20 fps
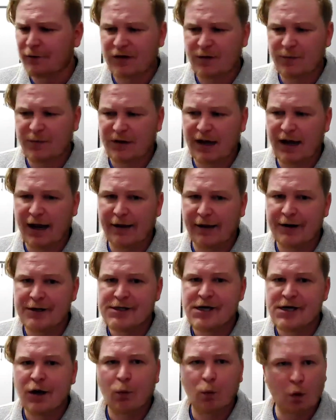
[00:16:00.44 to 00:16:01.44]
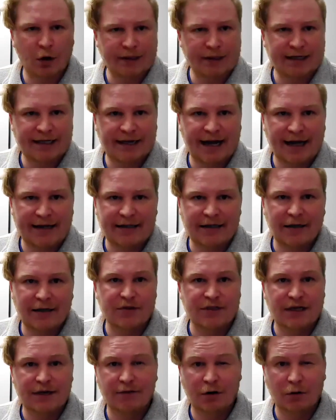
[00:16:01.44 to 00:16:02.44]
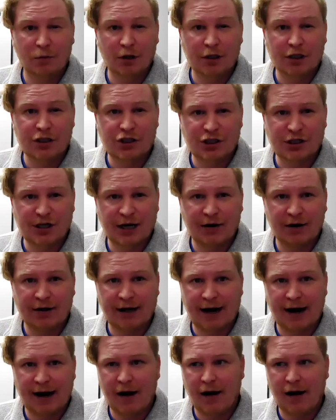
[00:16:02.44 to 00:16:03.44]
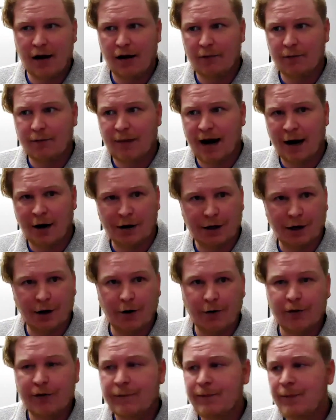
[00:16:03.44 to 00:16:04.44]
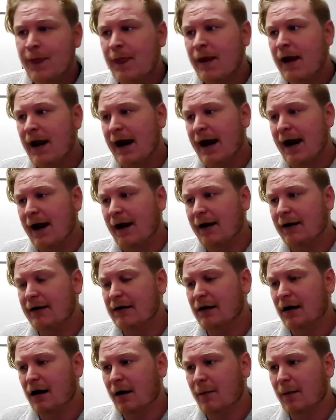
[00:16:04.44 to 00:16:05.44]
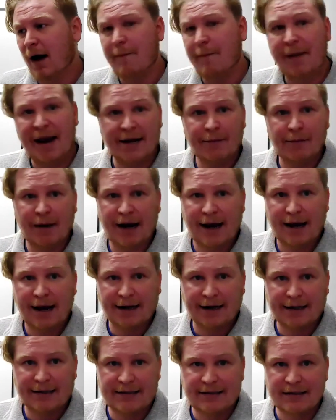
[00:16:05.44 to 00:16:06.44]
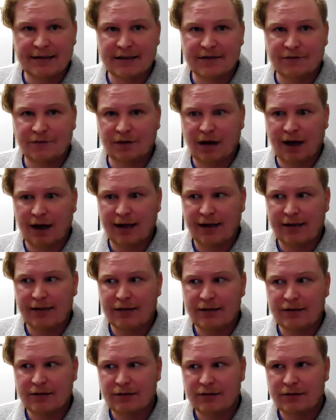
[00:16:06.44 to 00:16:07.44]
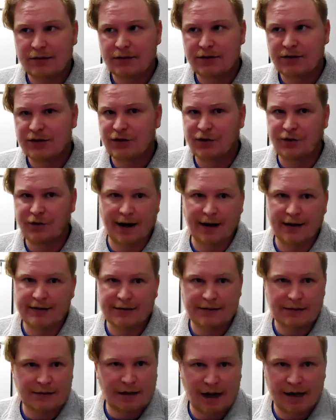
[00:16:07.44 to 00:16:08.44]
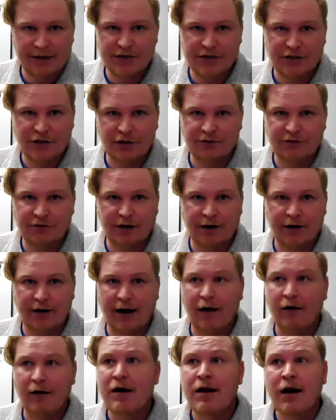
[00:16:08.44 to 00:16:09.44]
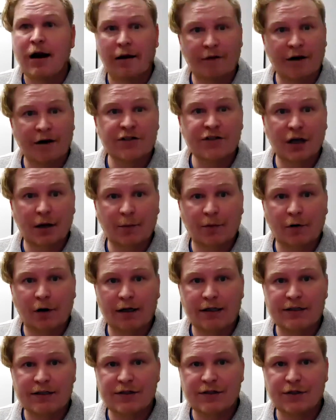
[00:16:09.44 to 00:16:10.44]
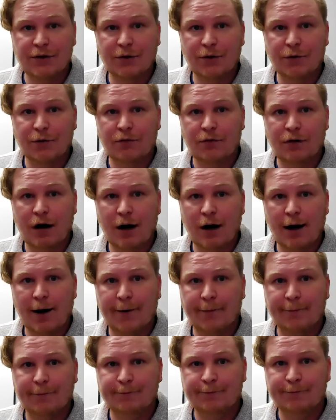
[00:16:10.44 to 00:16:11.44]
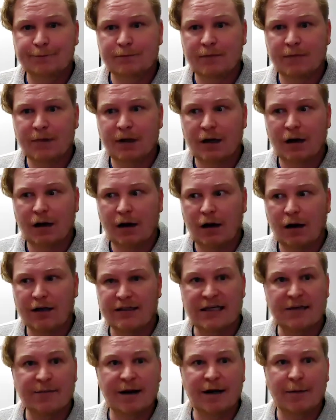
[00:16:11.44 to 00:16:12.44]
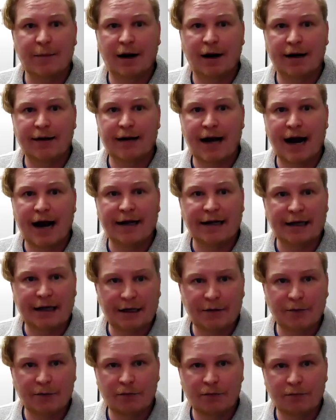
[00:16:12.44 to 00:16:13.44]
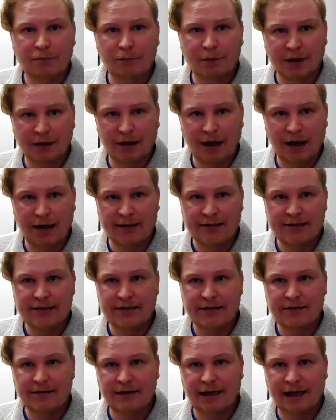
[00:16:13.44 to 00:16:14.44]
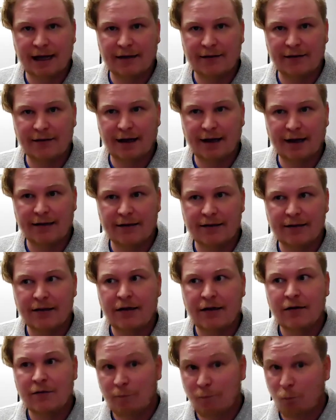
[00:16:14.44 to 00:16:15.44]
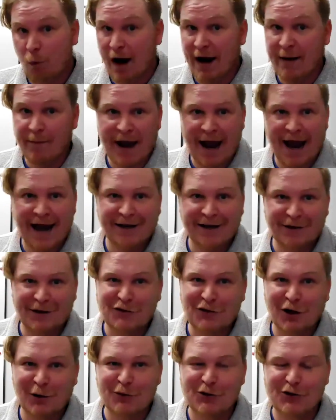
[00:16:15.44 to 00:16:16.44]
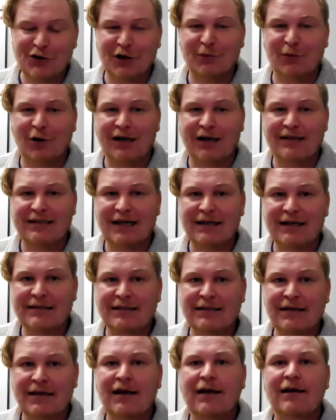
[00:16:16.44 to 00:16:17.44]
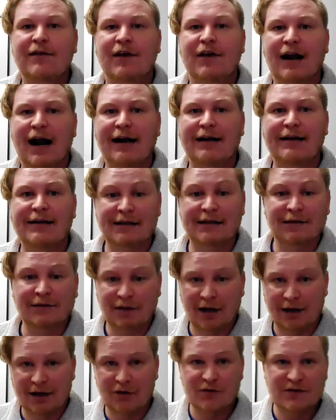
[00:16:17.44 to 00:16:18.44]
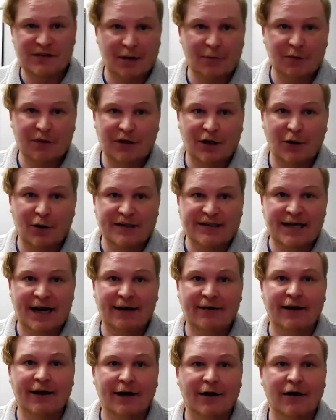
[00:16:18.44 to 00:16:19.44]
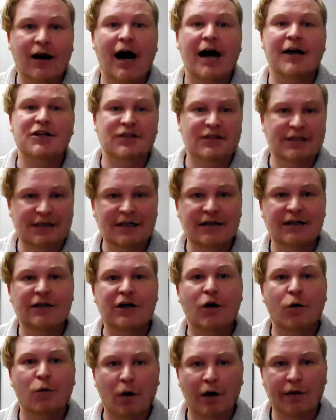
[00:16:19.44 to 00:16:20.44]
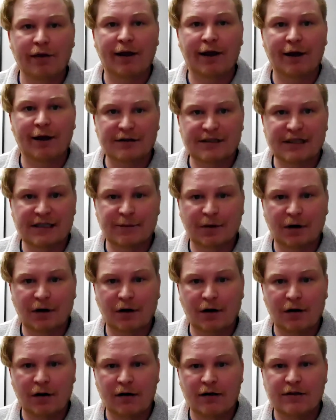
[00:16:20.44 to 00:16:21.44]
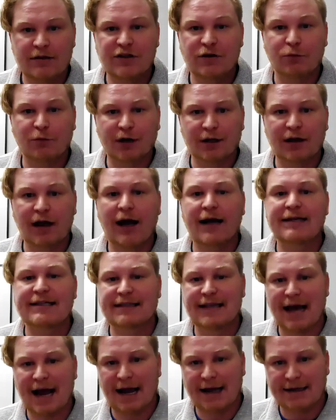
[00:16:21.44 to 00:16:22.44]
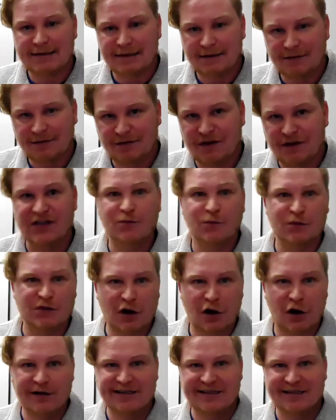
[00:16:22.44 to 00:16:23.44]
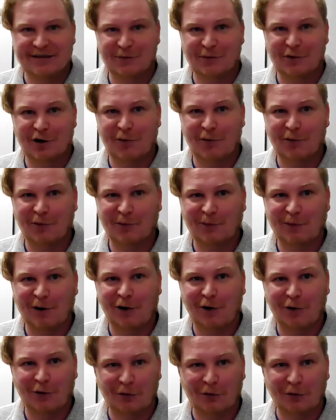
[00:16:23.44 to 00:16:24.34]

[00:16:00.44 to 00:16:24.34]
VPN wouldn't connect, and it was giving a really generic error code. And I banged my head against this for like 2 days. I just couldn't figure it out. Eventually, I brought it to a teammate of mine, and he realized that like way back in the troubleshooting process that I didn't, like you said, with the OSI layer, I just needed to go one layer deeper to realize that this was causing the problem all